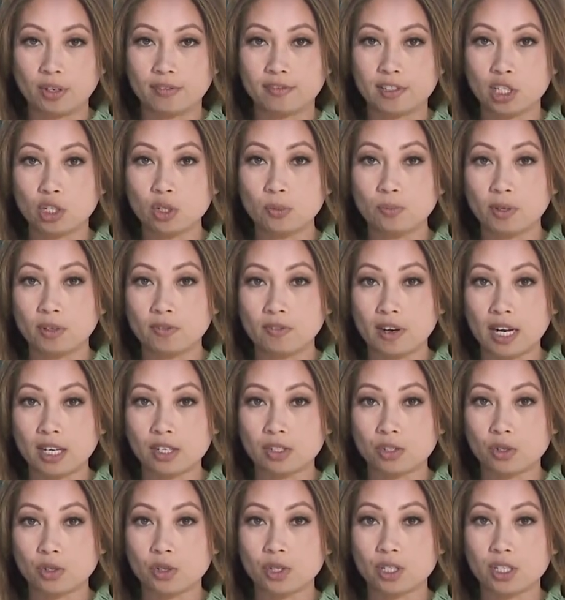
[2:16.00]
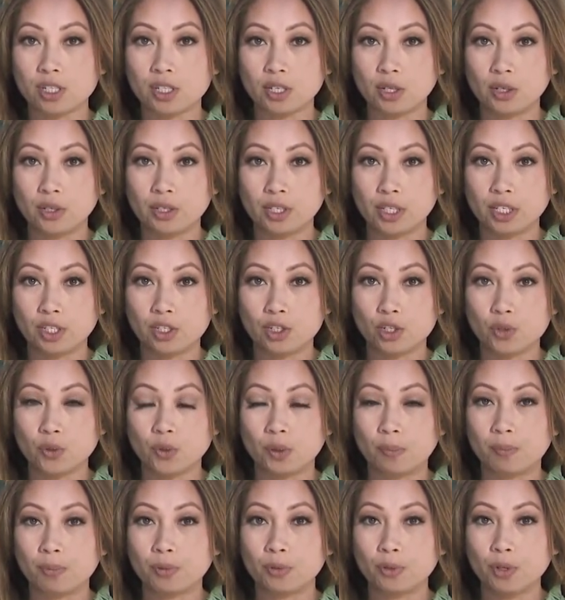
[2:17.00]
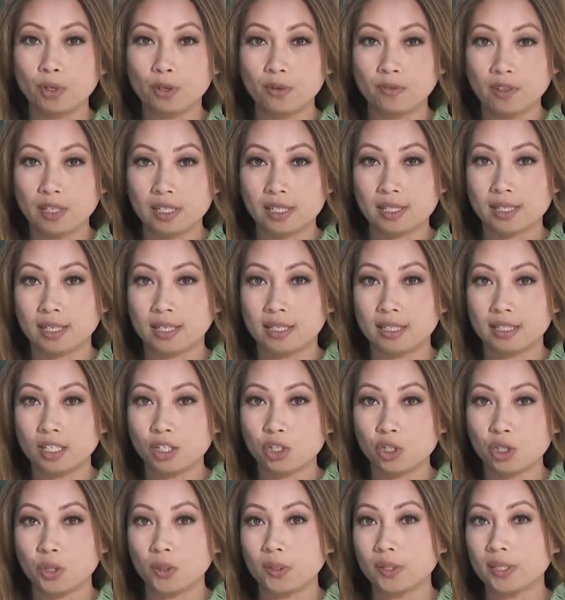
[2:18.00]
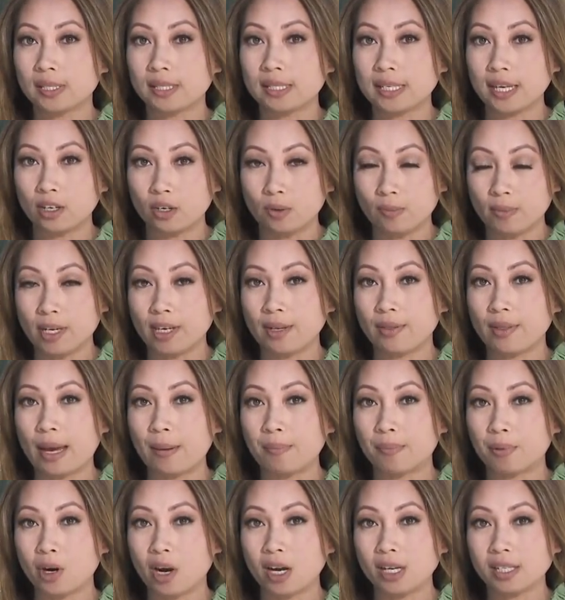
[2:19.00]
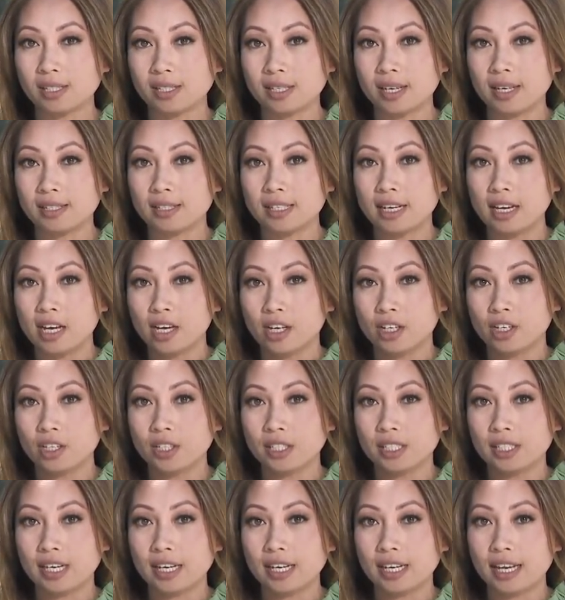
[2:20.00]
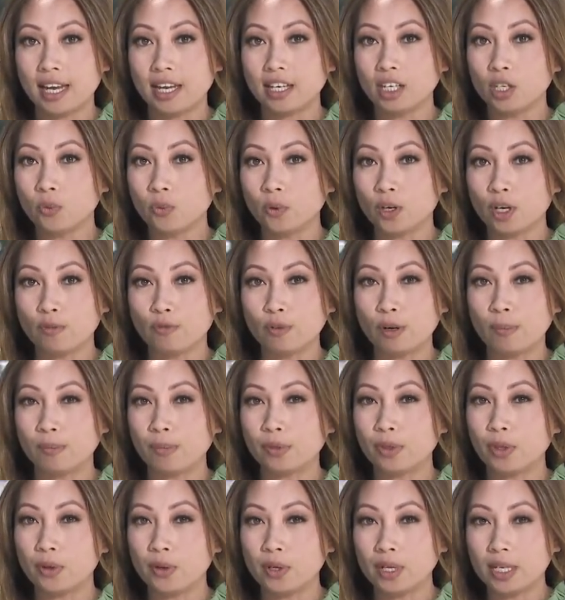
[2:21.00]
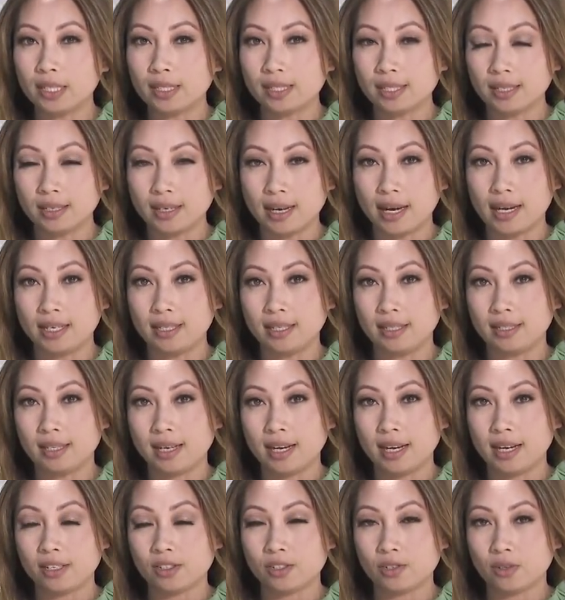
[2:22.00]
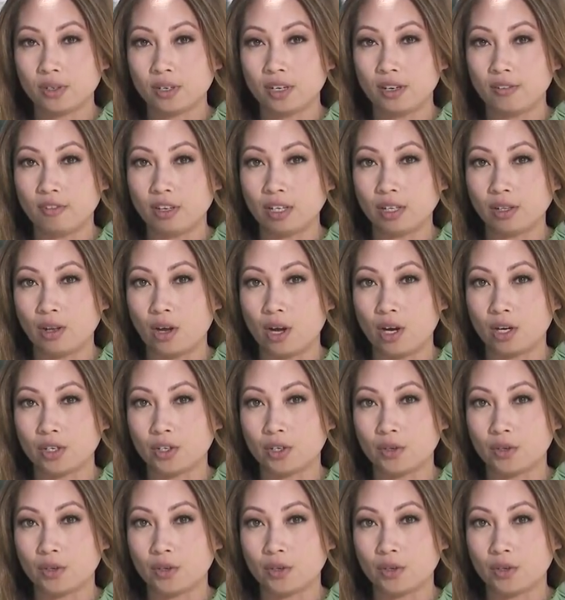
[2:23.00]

of Supervisors still needs to approve this conditional settlement, and that process could take anywhere from 30 to 90 days or even longer.